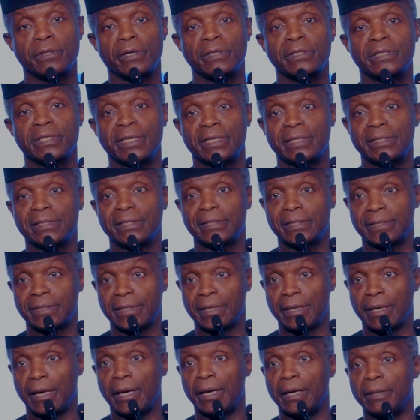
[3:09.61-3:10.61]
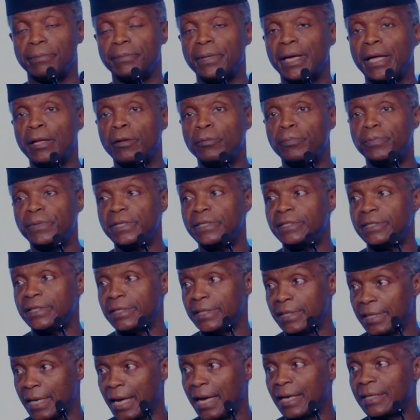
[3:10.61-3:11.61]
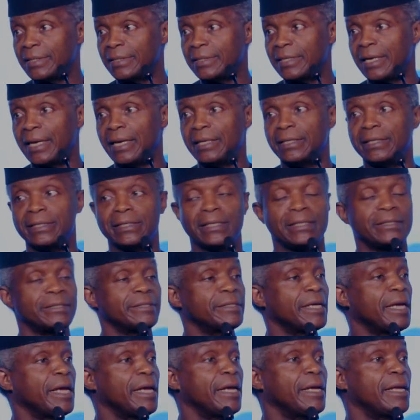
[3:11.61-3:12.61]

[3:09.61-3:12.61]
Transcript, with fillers: such as uh, LPG and LNG,